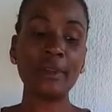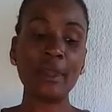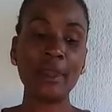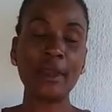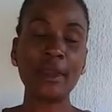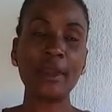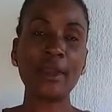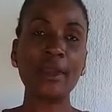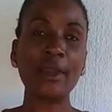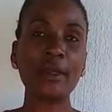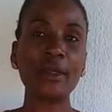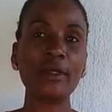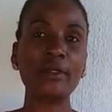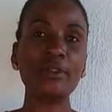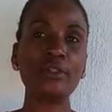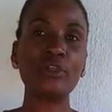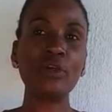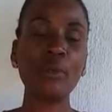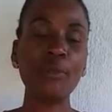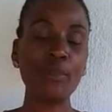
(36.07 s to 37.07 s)
The
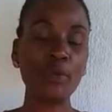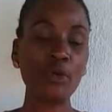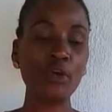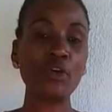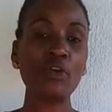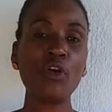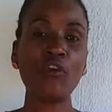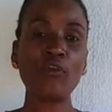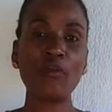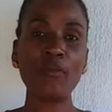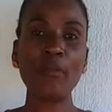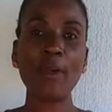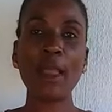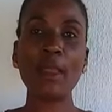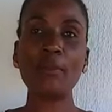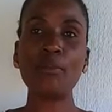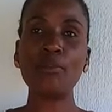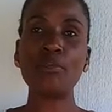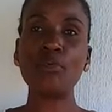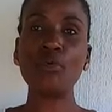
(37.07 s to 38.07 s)
topic of
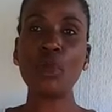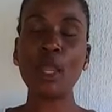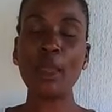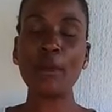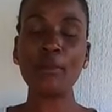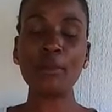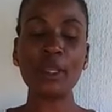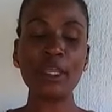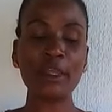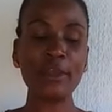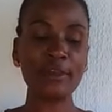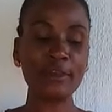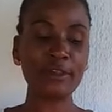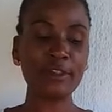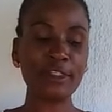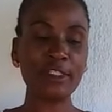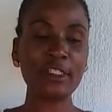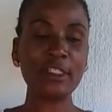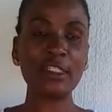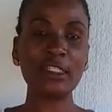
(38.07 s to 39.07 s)
my poem
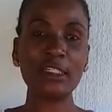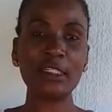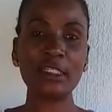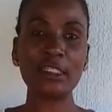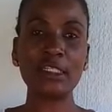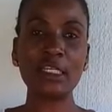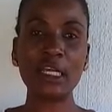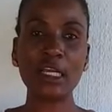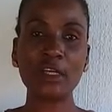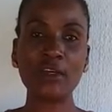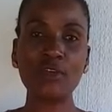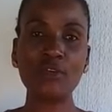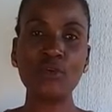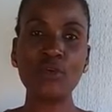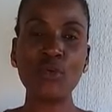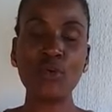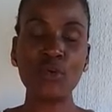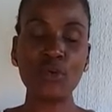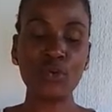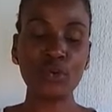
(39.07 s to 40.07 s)
is
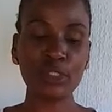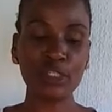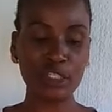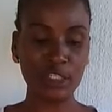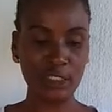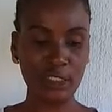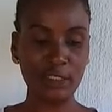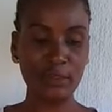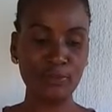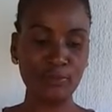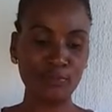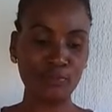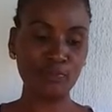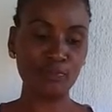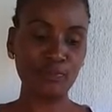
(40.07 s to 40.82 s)
technology.